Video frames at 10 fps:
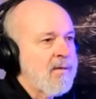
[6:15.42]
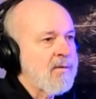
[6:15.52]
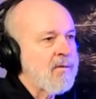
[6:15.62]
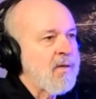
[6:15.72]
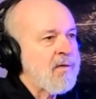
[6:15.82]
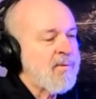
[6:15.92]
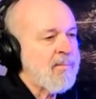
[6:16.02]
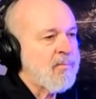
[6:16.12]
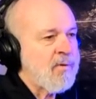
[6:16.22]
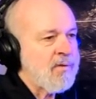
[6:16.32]
You know, a lot of
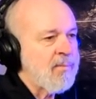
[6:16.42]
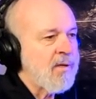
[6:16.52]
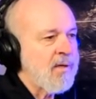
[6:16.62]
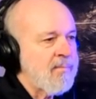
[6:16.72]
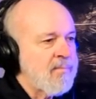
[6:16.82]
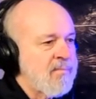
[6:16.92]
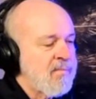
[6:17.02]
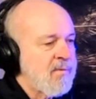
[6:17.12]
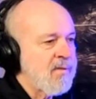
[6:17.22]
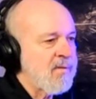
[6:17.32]
people wanted to blame
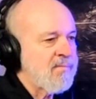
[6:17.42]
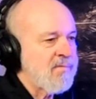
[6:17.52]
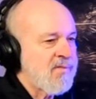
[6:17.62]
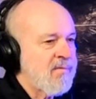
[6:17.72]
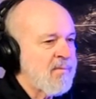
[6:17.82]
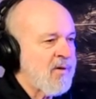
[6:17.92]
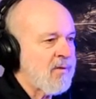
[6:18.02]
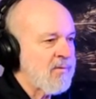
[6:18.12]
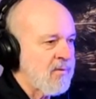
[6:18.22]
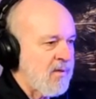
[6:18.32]
the 70
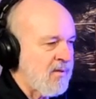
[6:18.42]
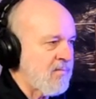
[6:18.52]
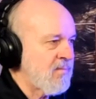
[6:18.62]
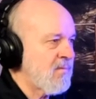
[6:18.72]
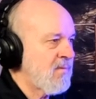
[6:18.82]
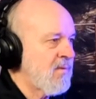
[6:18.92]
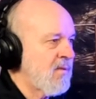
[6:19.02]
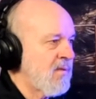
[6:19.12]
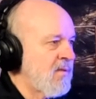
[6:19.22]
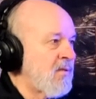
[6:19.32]
model year on a
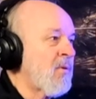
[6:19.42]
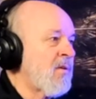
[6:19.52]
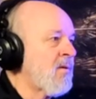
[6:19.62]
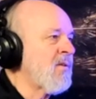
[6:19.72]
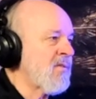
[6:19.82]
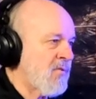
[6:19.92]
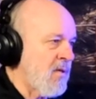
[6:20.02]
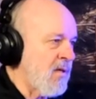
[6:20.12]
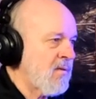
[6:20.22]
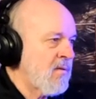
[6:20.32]
UAW
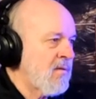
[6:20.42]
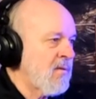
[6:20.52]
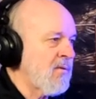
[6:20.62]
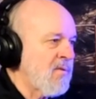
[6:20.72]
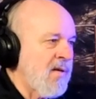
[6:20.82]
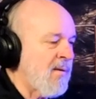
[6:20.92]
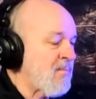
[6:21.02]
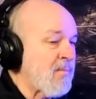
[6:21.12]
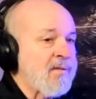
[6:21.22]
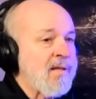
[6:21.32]
strike. It was
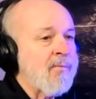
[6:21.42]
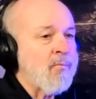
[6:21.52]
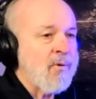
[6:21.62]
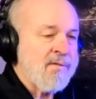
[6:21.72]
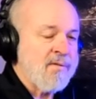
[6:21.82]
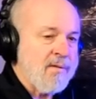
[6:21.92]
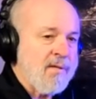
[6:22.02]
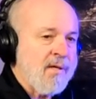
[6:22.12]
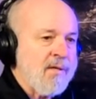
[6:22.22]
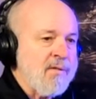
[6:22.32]
but that wasn't the
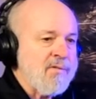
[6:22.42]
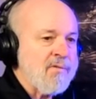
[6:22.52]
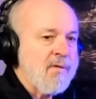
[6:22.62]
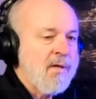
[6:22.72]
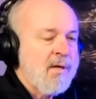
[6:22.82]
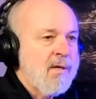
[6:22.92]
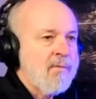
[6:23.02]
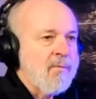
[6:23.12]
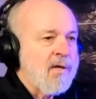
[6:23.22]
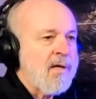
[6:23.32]
case.
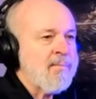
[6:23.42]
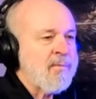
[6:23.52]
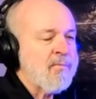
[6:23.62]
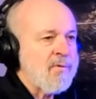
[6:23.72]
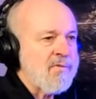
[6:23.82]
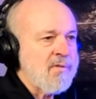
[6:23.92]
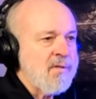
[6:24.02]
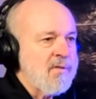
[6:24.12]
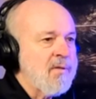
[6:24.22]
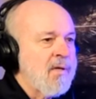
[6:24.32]
What happened was
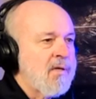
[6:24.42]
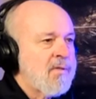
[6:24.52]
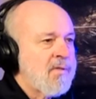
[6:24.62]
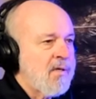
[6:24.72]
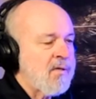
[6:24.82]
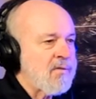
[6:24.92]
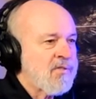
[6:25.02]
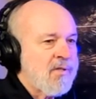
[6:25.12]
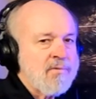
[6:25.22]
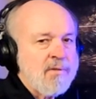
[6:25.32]
the
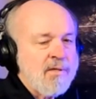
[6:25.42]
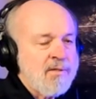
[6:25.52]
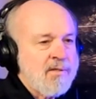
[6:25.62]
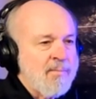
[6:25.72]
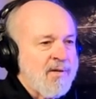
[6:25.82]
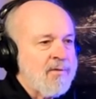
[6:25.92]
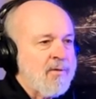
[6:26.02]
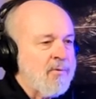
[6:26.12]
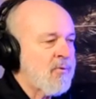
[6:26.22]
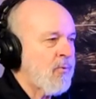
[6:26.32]
Chevrolet
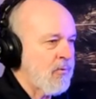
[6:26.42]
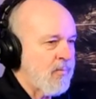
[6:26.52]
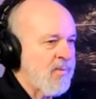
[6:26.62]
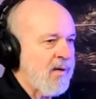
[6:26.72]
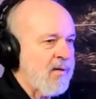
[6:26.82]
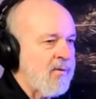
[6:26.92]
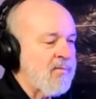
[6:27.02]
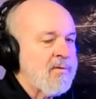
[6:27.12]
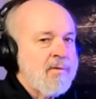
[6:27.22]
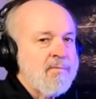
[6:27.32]
Camaro quarter panel
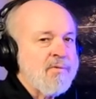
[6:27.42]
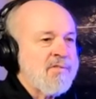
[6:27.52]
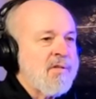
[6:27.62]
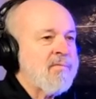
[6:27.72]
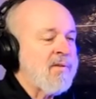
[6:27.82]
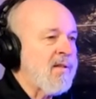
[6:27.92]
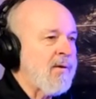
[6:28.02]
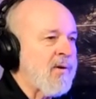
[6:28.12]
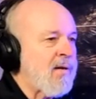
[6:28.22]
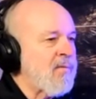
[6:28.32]
for 70, they
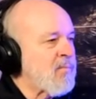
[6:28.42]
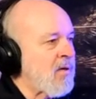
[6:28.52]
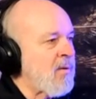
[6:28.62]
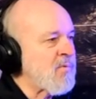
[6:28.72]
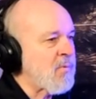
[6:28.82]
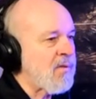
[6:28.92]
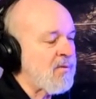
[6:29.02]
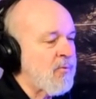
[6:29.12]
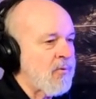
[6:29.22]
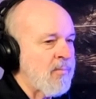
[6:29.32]
were having problems with the
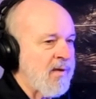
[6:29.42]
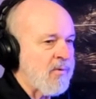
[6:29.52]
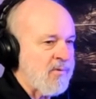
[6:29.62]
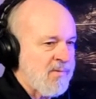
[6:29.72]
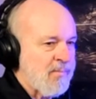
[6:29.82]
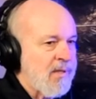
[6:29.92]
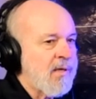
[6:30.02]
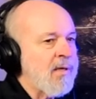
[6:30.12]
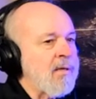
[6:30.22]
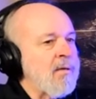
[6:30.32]
quarter panel
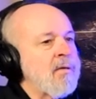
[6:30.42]
splitting